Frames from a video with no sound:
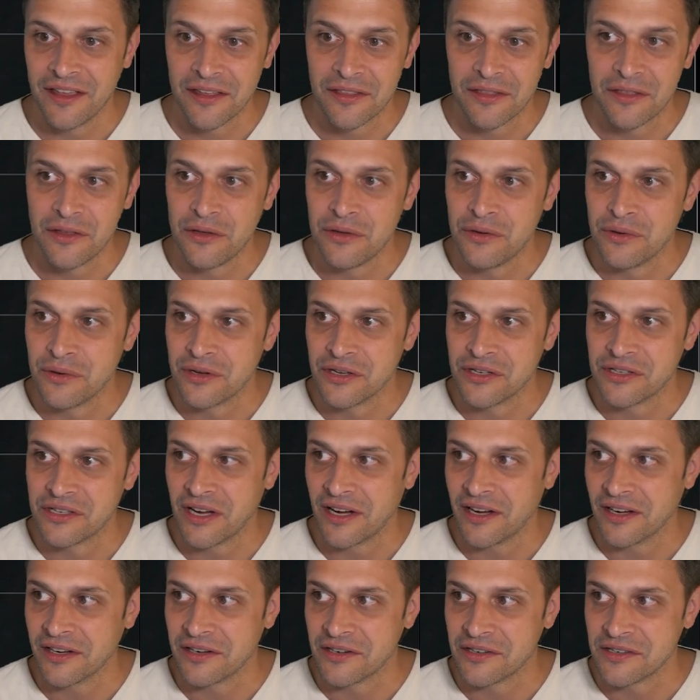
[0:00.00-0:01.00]
that you could
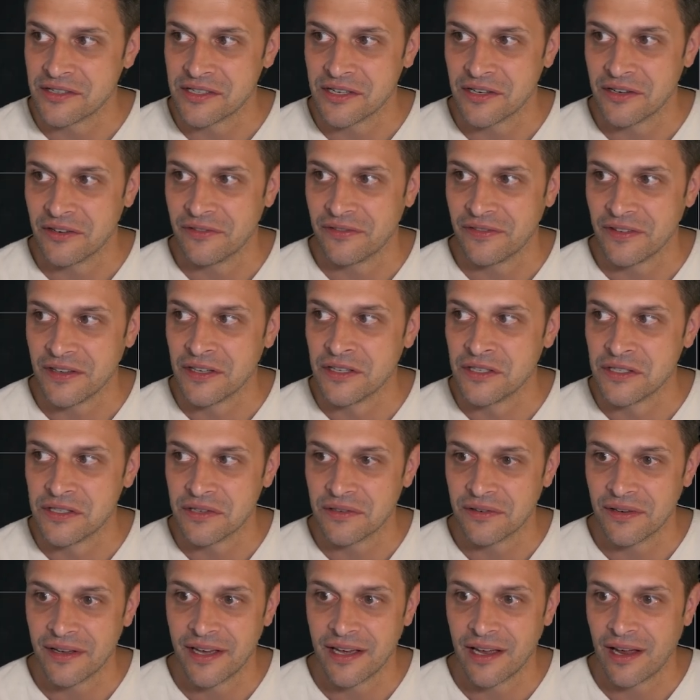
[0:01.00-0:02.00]
talk yourself into
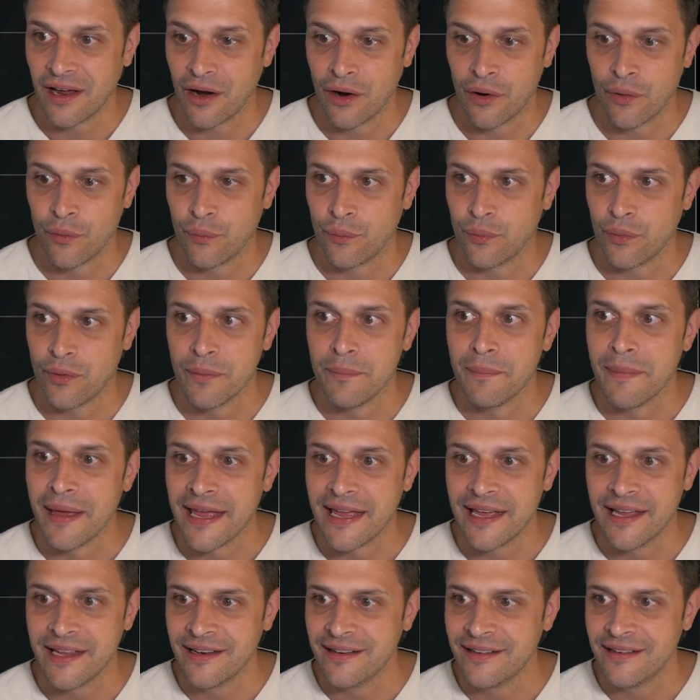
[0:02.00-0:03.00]
like a
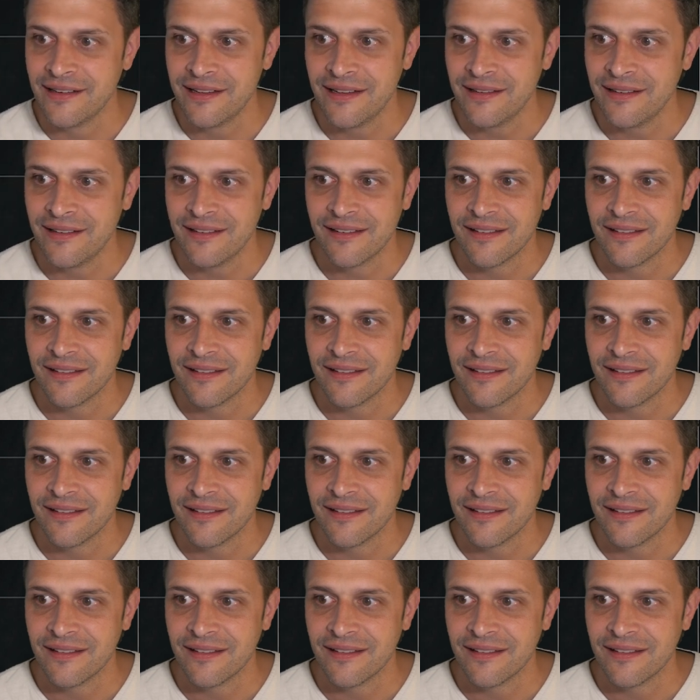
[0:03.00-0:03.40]
Remand